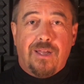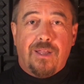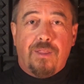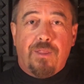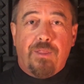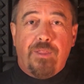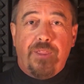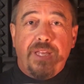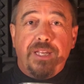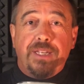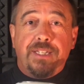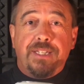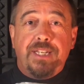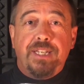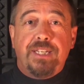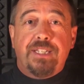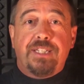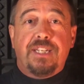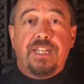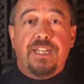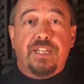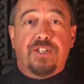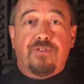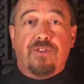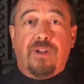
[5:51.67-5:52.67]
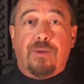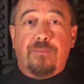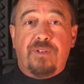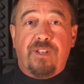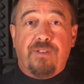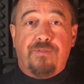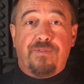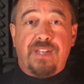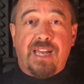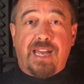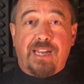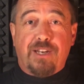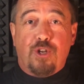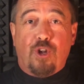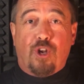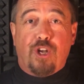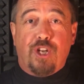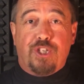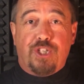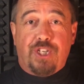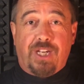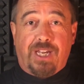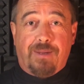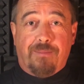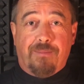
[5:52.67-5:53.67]
This is disruptive
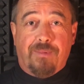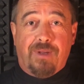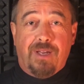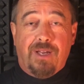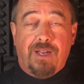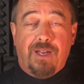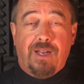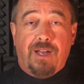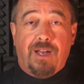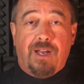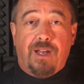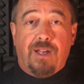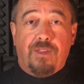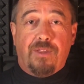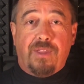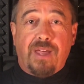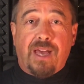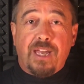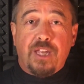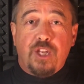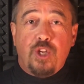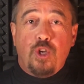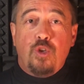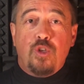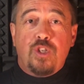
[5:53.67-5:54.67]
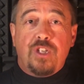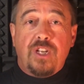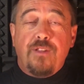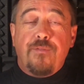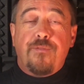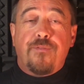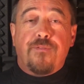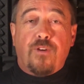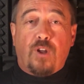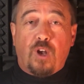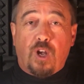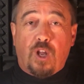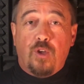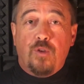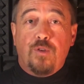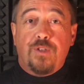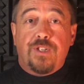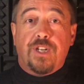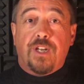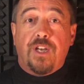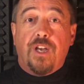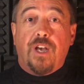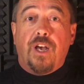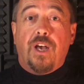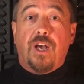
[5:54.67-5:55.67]
technology. That usually follows
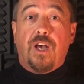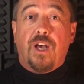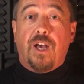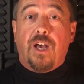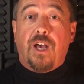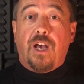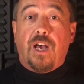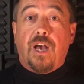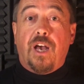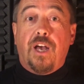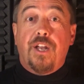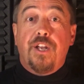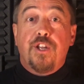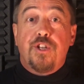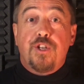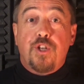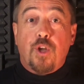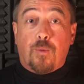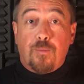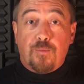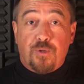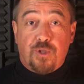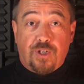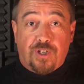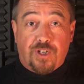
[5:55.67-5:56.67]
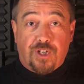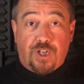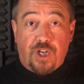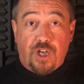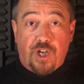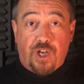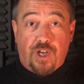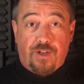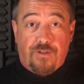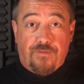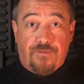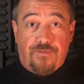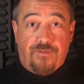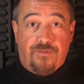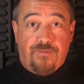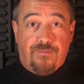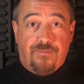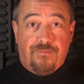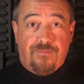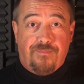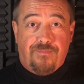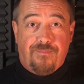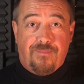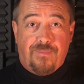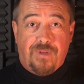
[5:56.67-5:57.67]
an adoption curve,
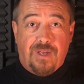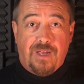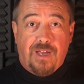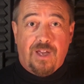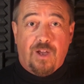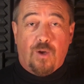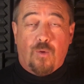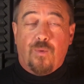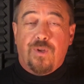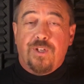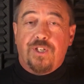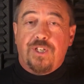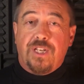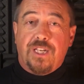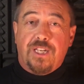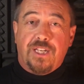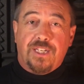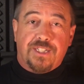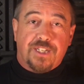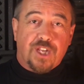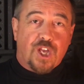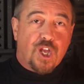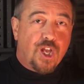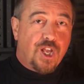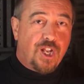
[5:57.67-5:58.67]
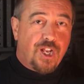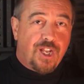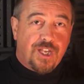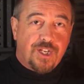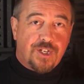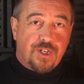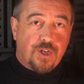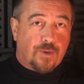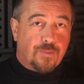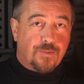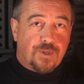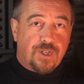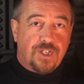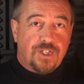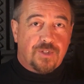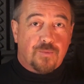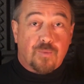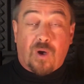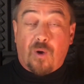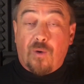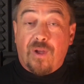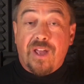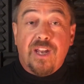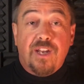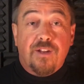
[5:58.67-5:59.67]
which is early adopters,
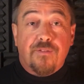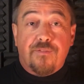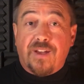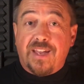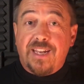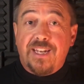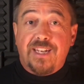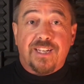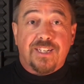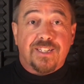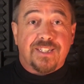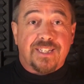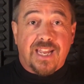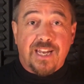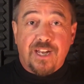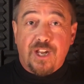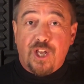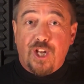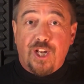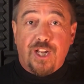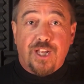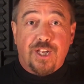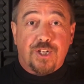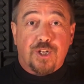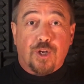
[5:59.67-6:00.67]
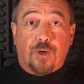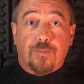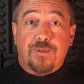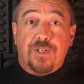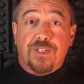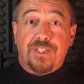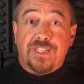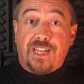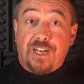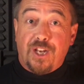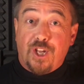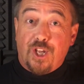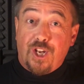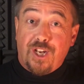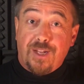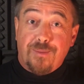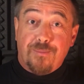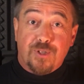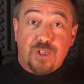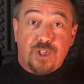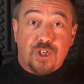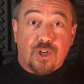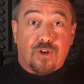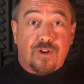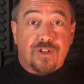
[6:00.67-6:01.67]
well, innovators, then early adopters, then early
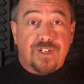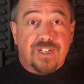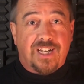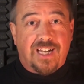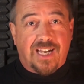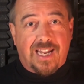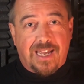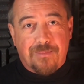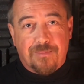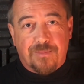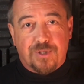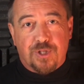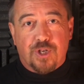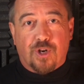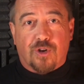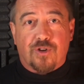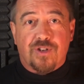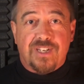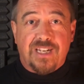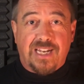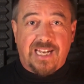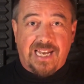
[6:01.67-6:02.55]
majority, late majority,